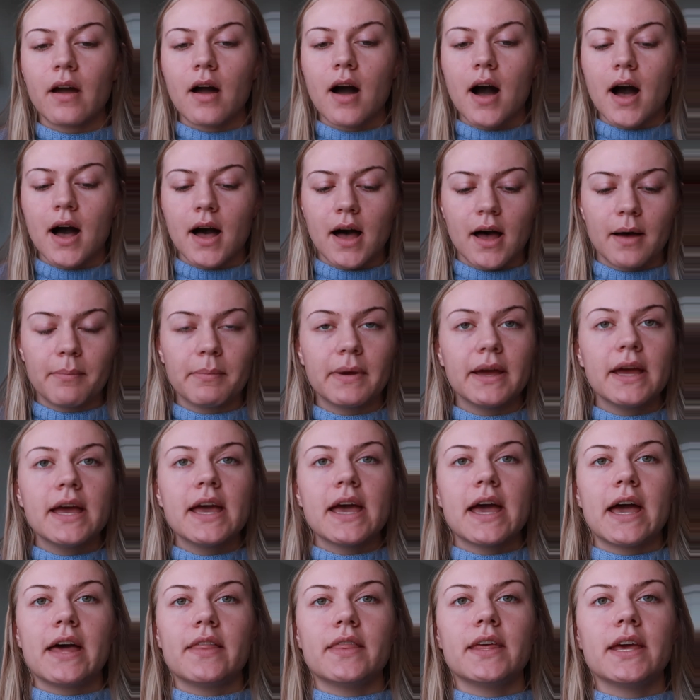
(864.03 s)
And
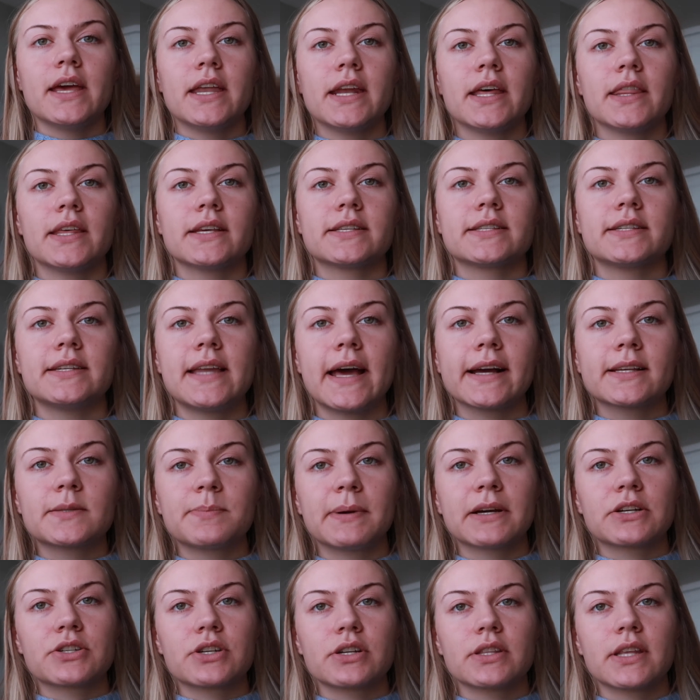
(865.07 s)
then this next
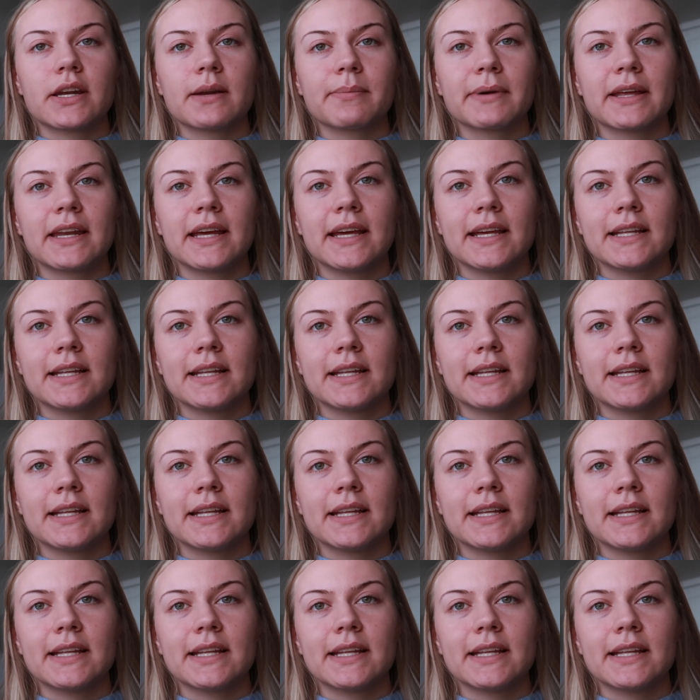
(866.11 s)
picture that I'm going to